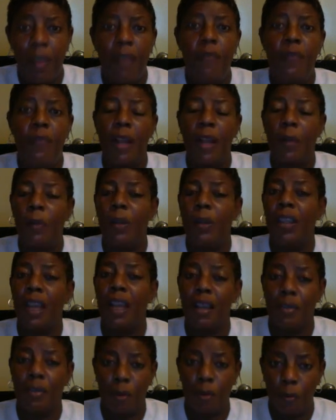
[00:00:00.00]
following
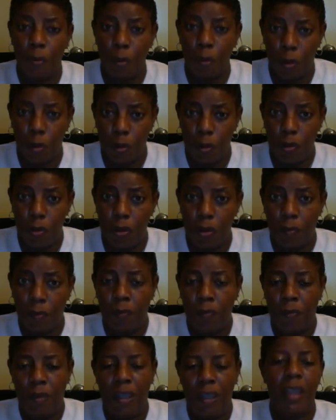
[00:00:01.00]
classroom rules,
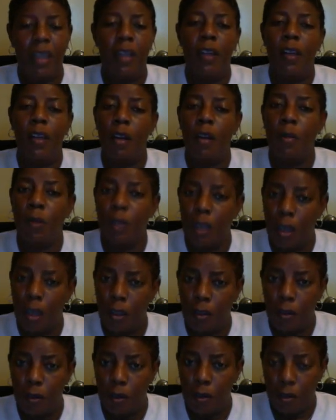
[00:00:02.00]
getting along with
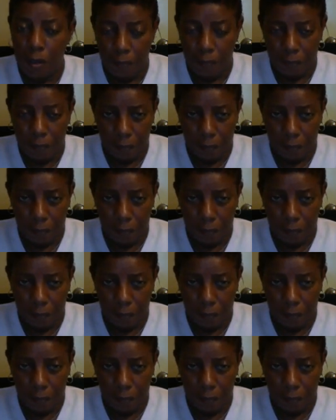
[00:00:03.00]
others,